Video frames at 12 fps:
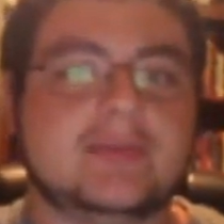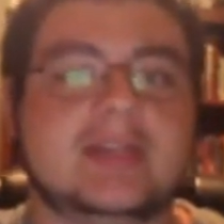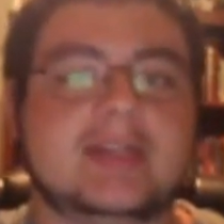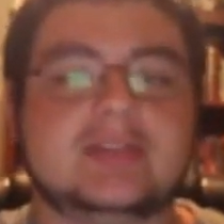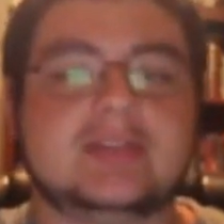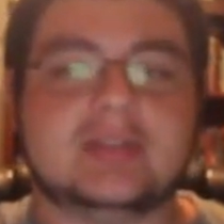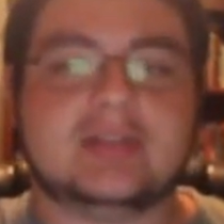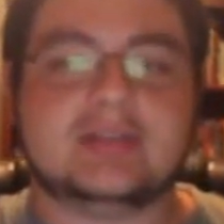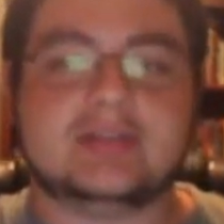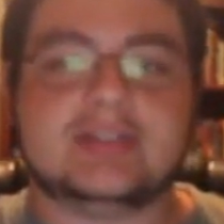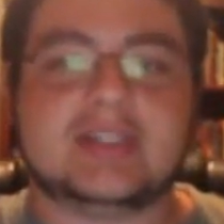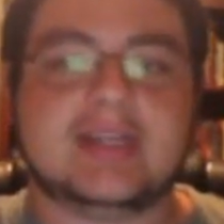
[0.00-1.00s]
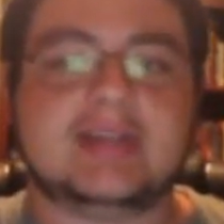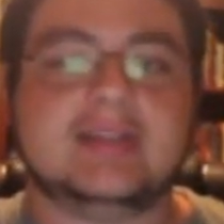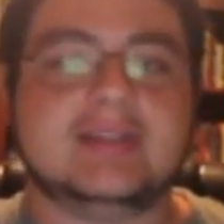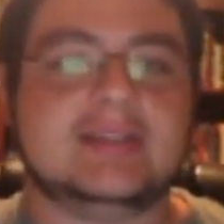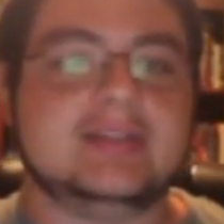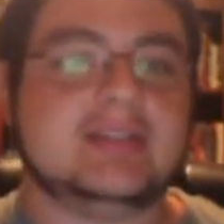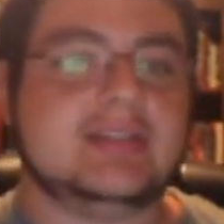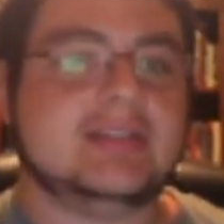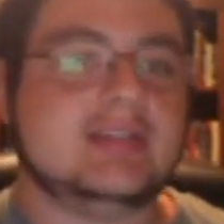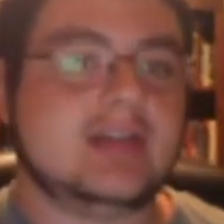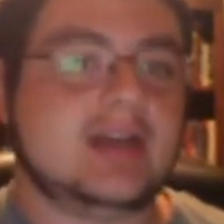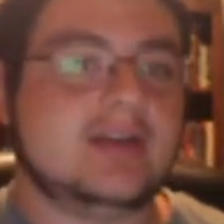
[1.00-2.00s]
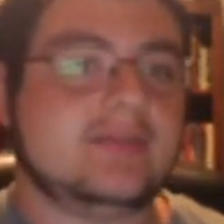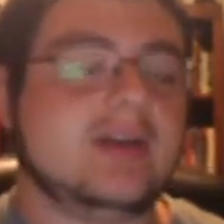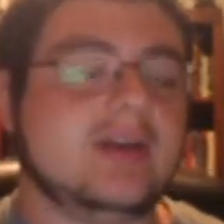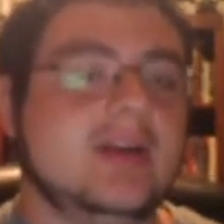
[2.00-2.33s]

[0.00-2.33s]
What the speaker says: players can understand it easily enough